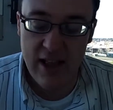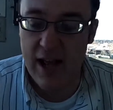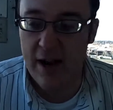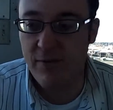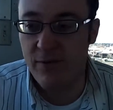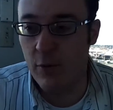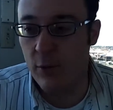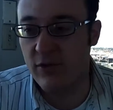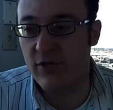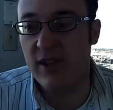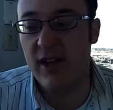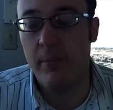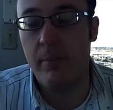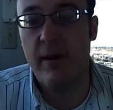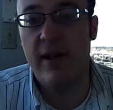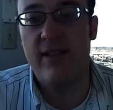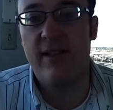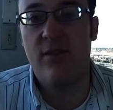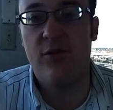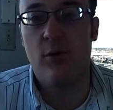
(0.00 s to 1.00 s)
A lot of folks are going to
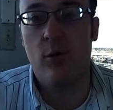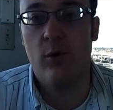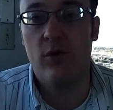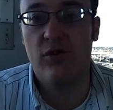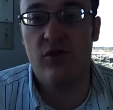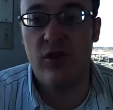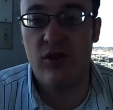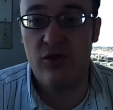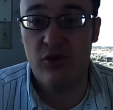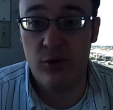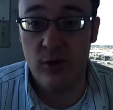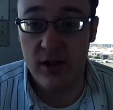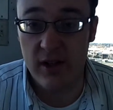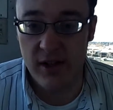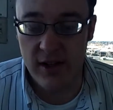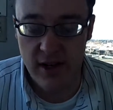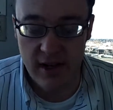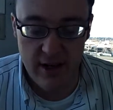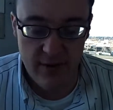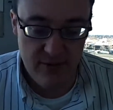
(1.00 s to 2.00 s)
bet this horse
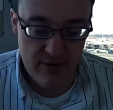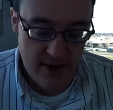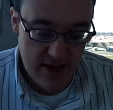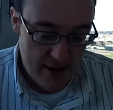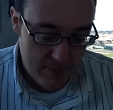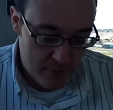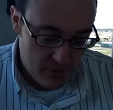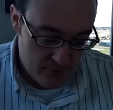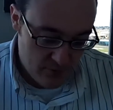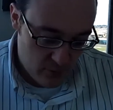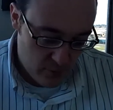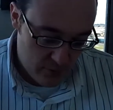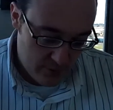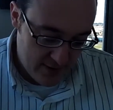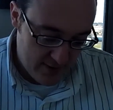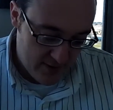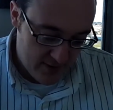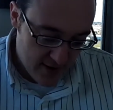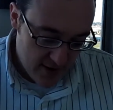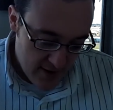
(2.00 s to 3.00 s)
strictly off that
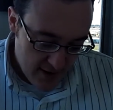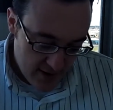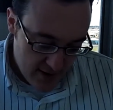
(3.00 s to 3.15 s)
performance,